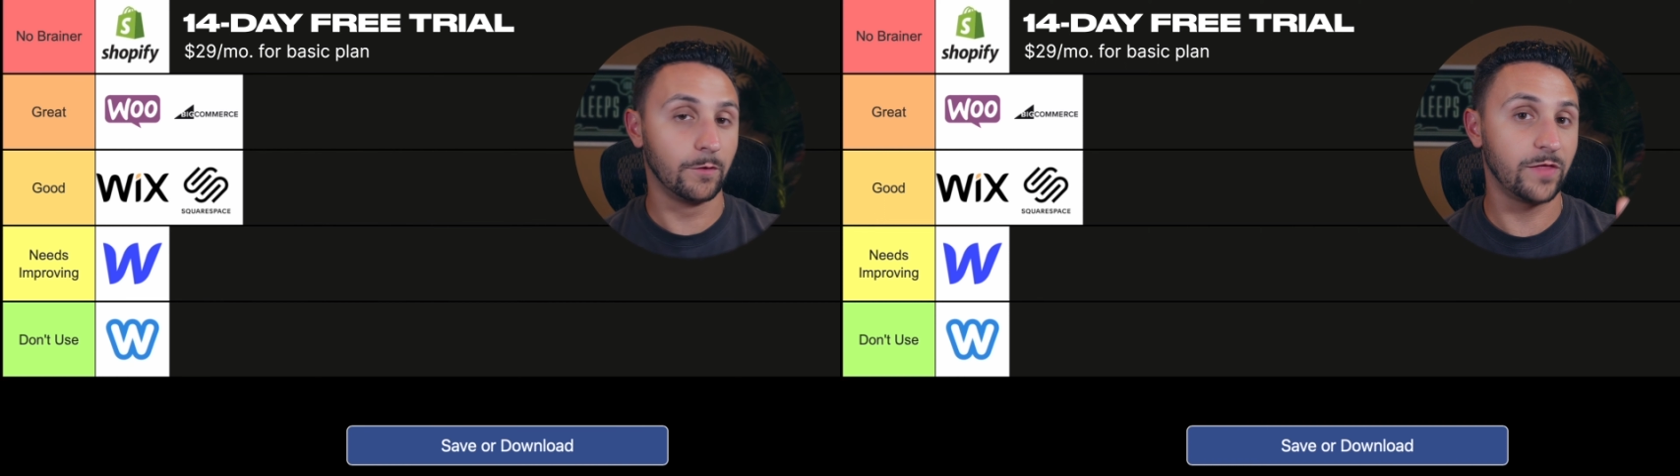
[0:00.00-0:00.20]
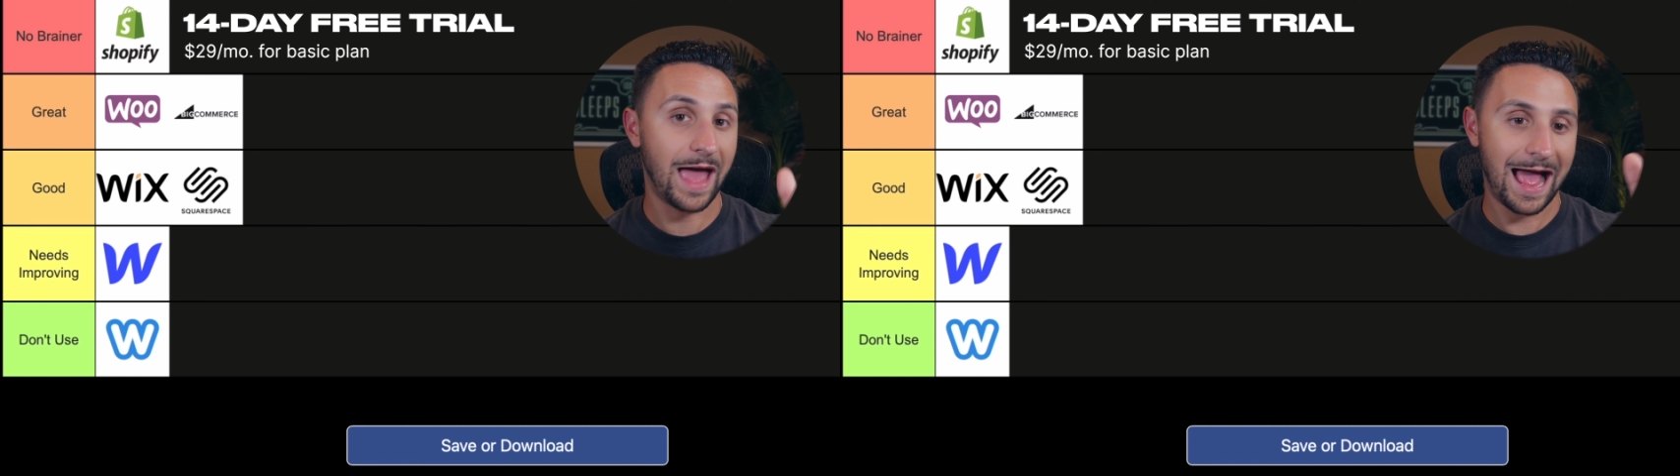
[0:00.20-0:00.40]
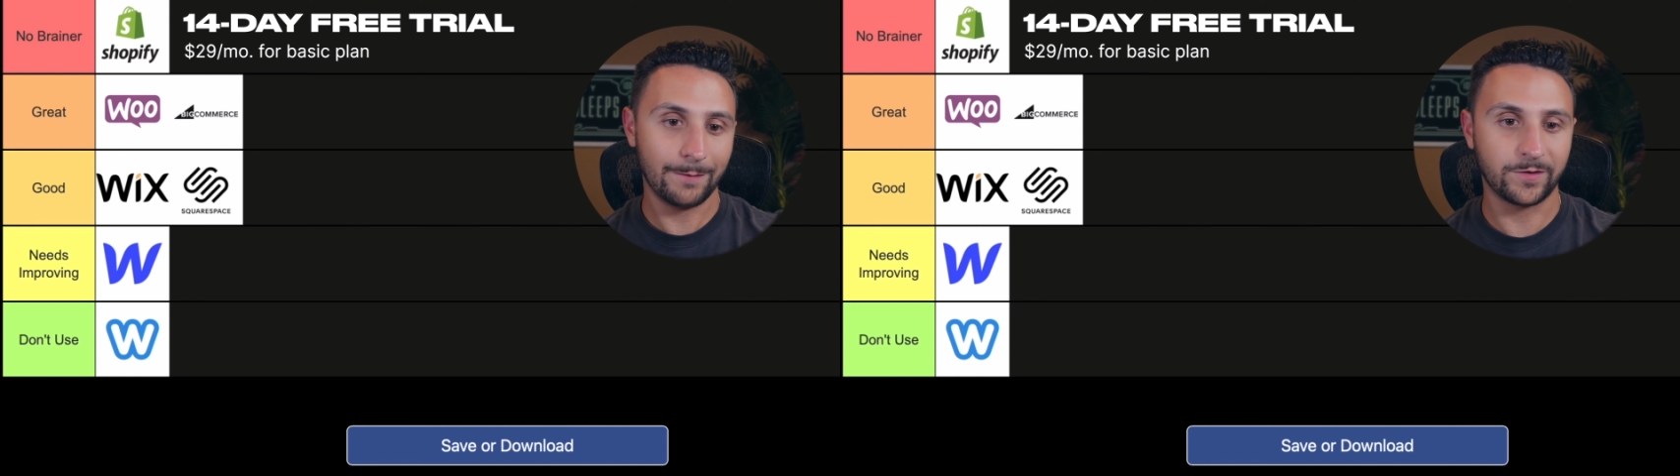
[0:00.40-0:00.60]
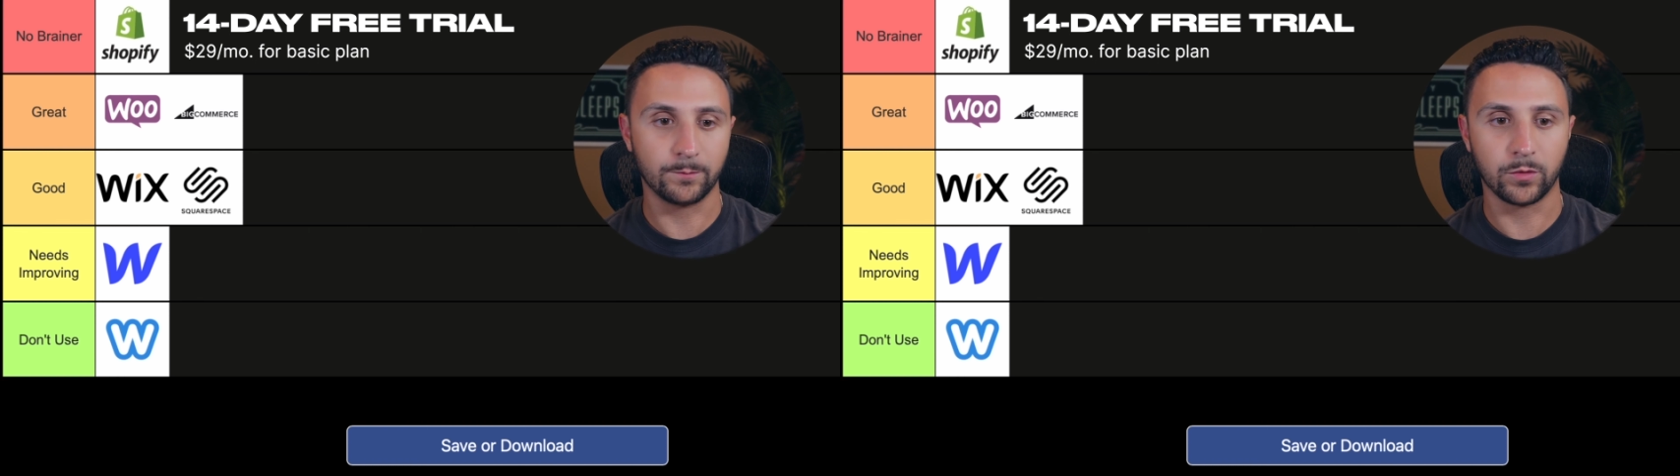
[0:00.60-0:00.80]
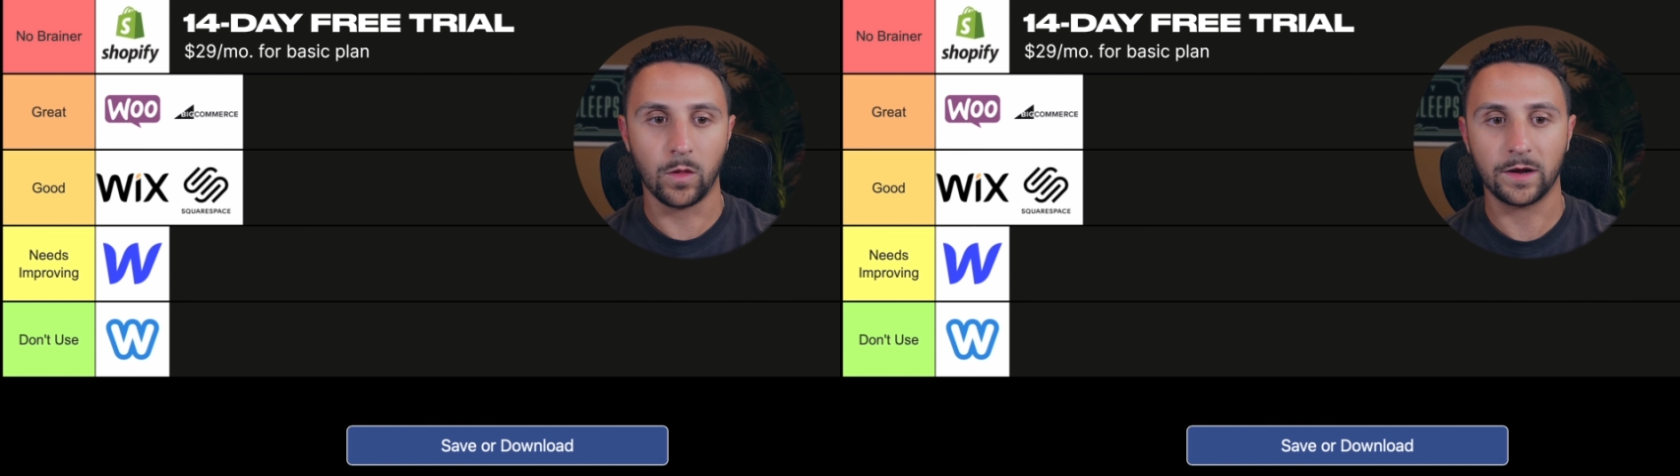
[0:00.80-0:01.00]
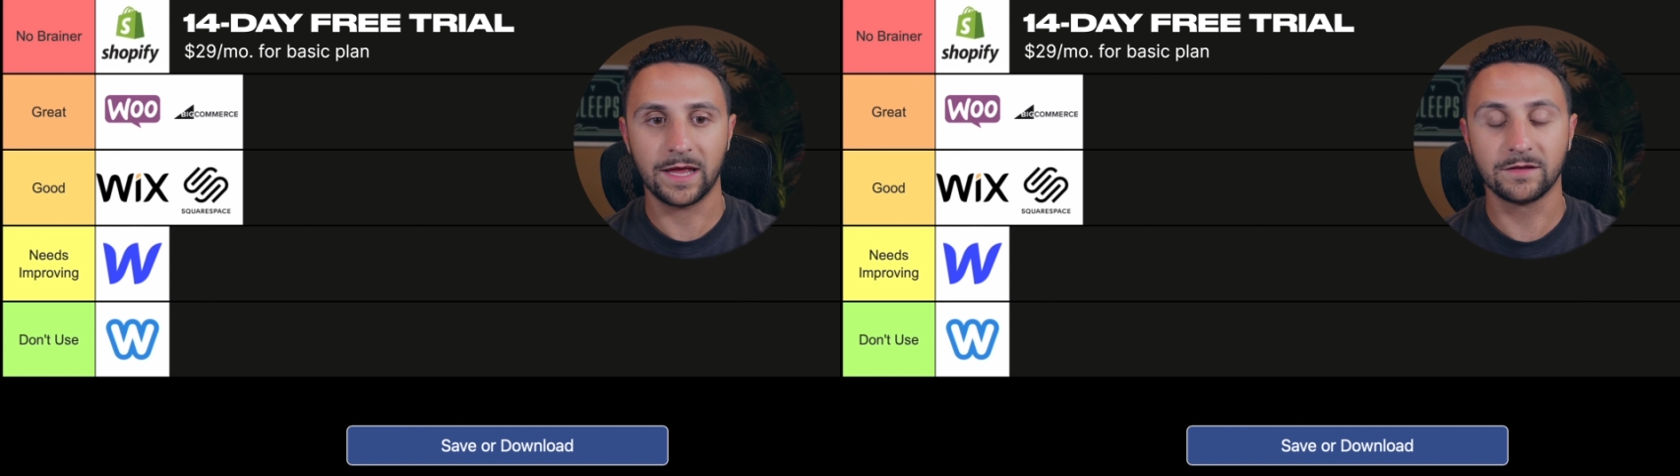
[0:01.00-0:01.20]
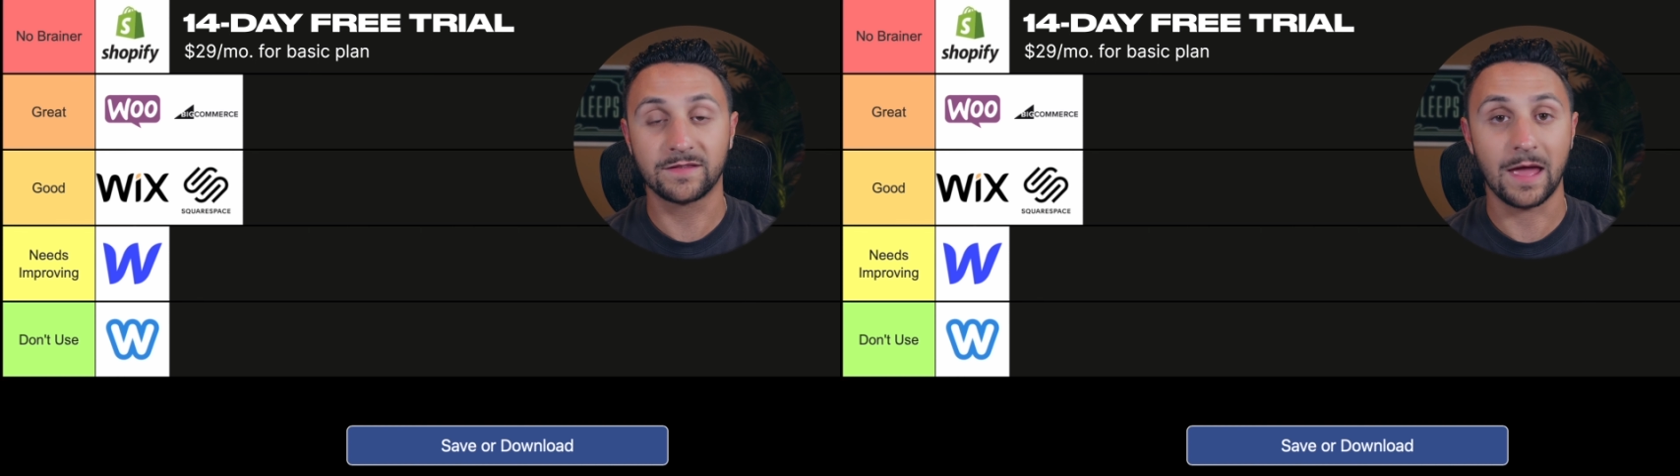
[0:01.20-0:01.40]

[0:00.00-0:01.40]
of the apps and plugins